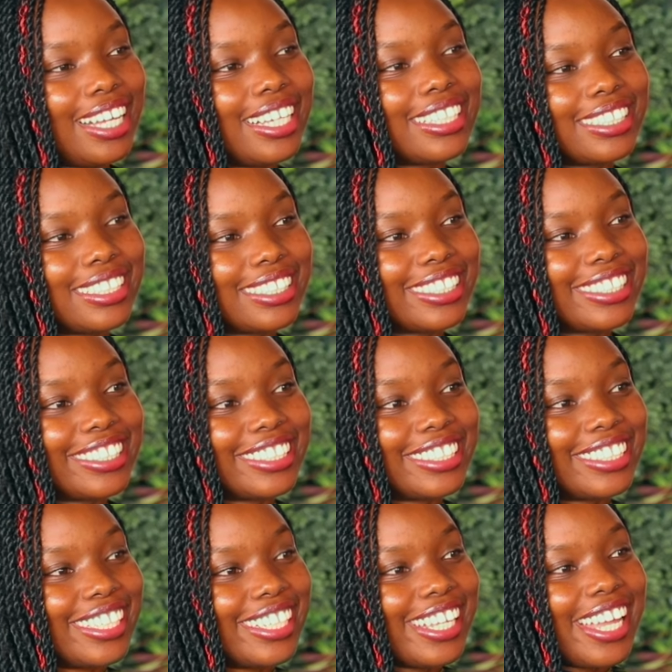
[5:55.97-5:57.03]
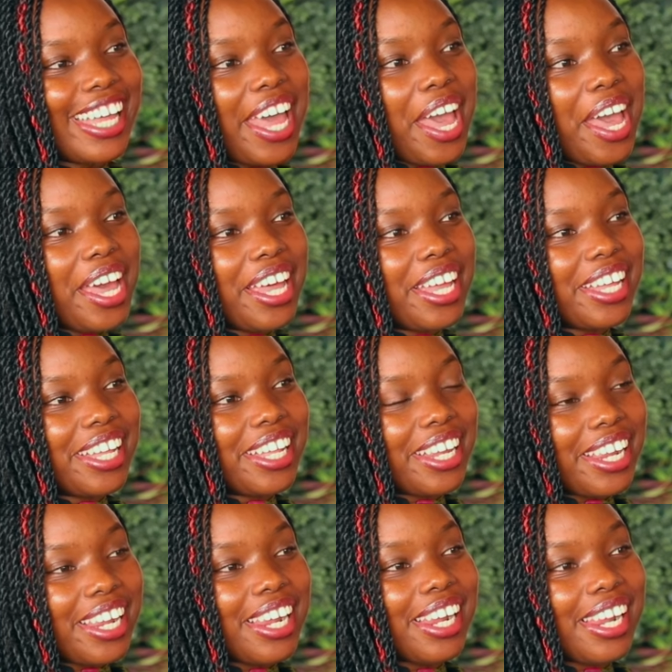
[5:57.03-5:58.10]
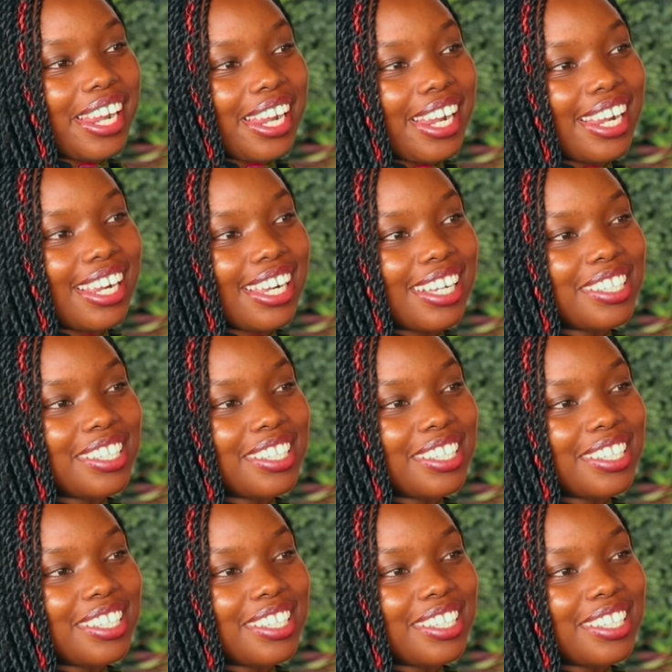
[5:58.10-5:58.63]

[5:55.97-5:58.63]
It's me. I'm Sabrina. And if I want to...